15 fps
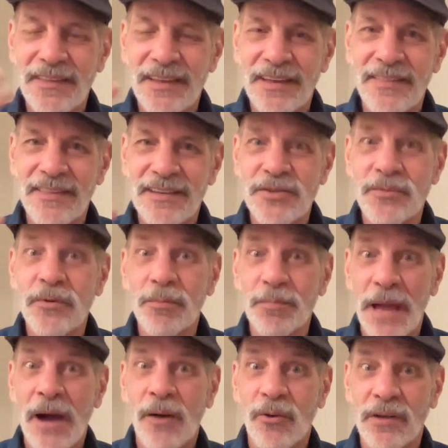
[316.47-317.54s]
There's a real
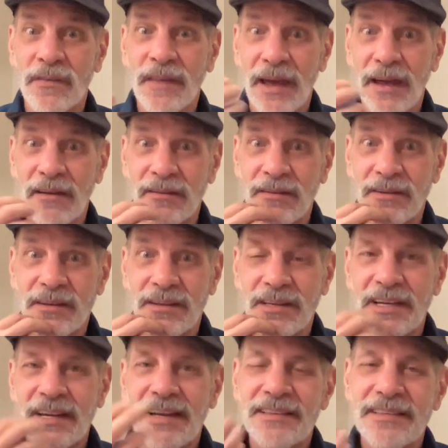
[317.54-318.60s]
power in that.
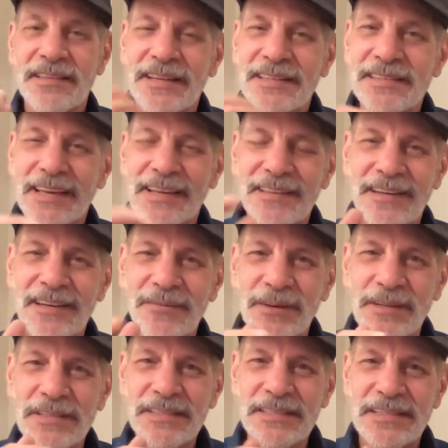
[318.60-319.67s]
It, it's like the
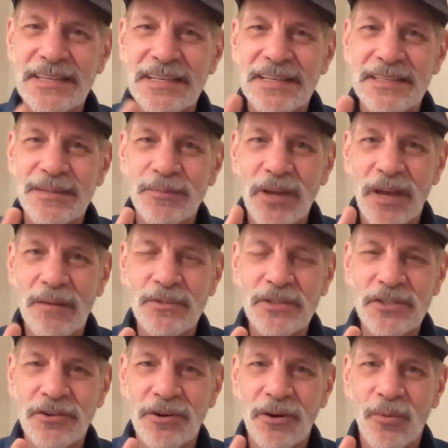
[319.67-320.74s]
difference.
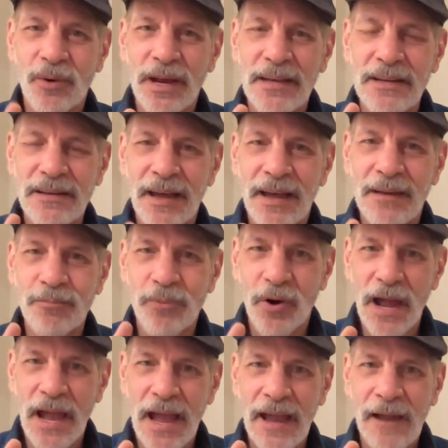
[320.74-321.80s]
Sometimes, you know, when I, I
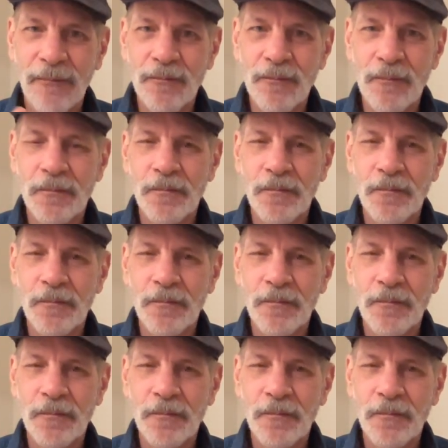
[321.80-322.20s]
pray,